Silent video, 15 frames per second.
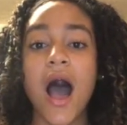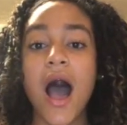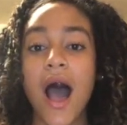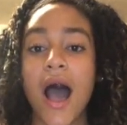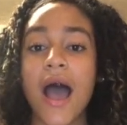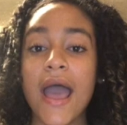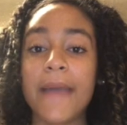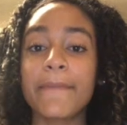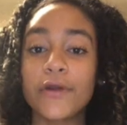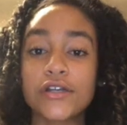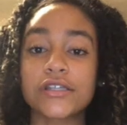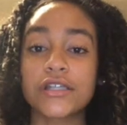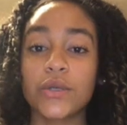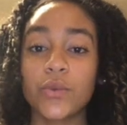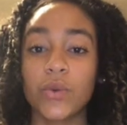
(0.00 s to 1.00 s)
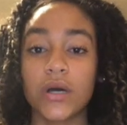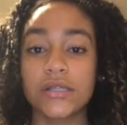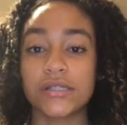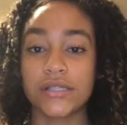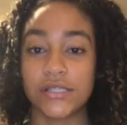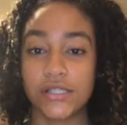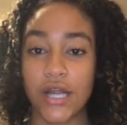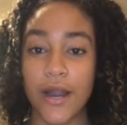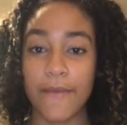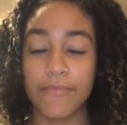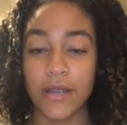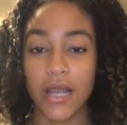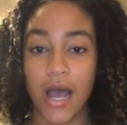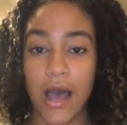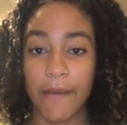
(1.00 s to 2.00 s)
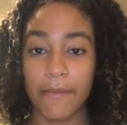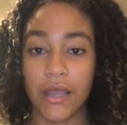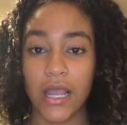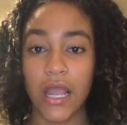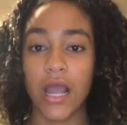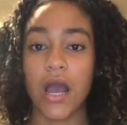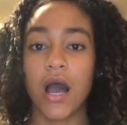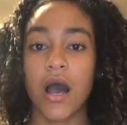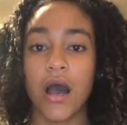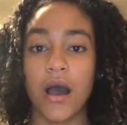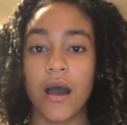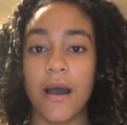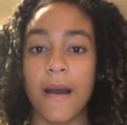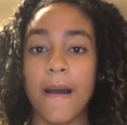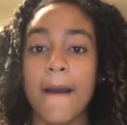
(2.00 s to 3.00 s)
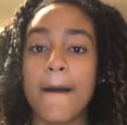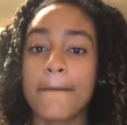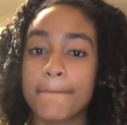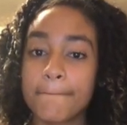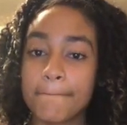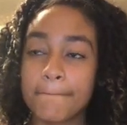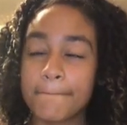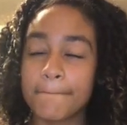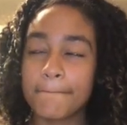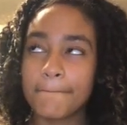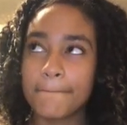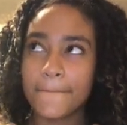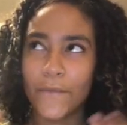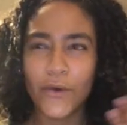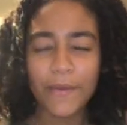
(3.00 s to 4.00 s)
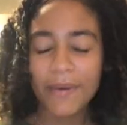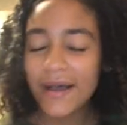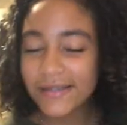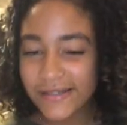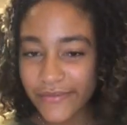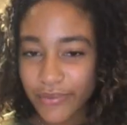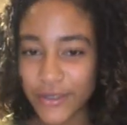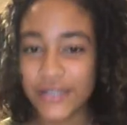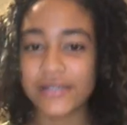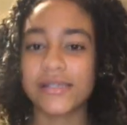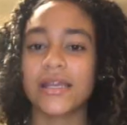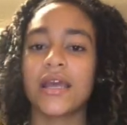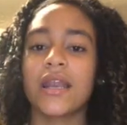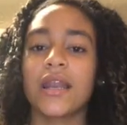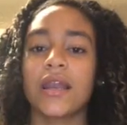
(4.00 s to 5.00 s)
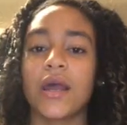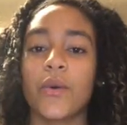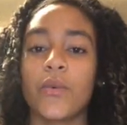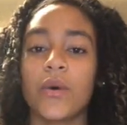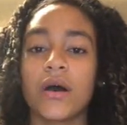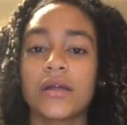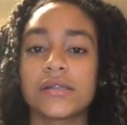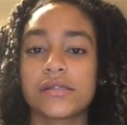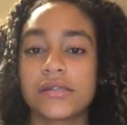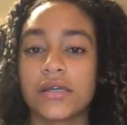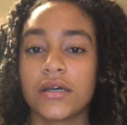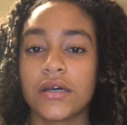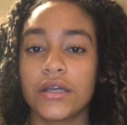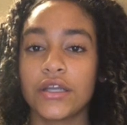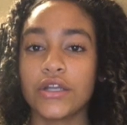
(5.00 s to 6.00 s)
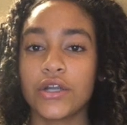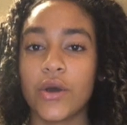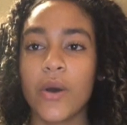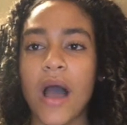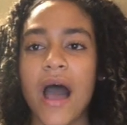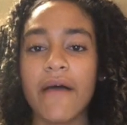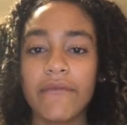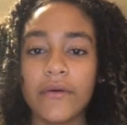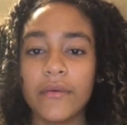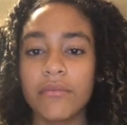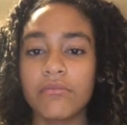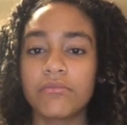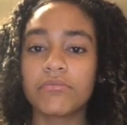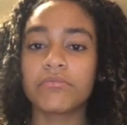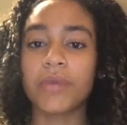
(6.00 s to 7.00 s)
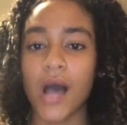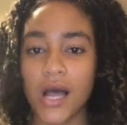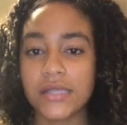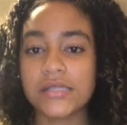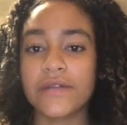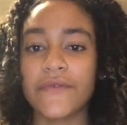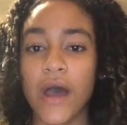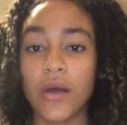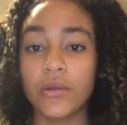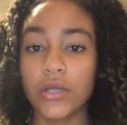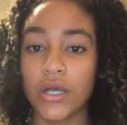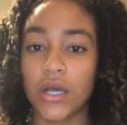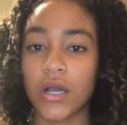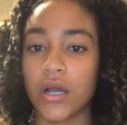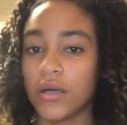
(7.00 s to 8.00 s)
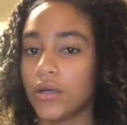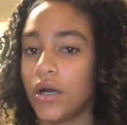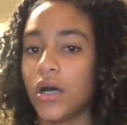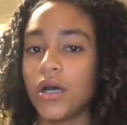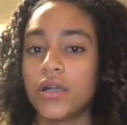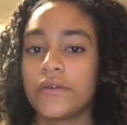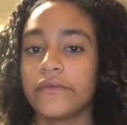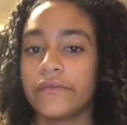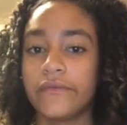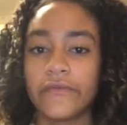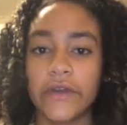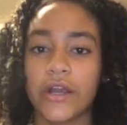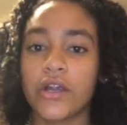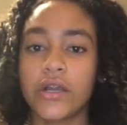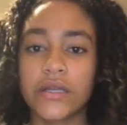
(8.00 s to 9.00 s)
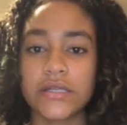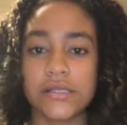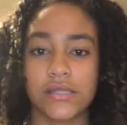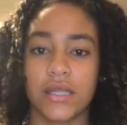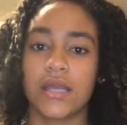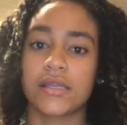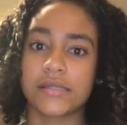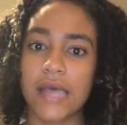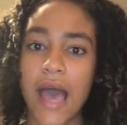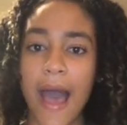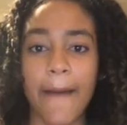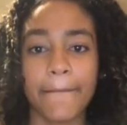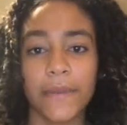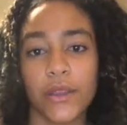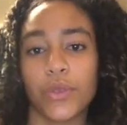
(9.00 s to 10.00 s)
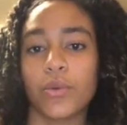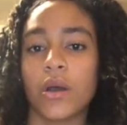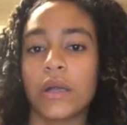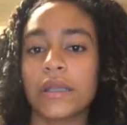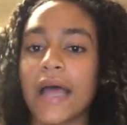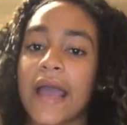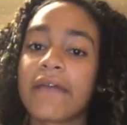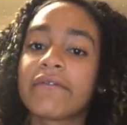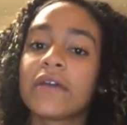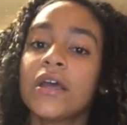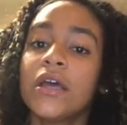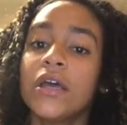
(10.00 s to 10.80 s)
I personally want to start becoming a more positive person, and I want to, you know, have a positive outlook on various things that happen throughout life.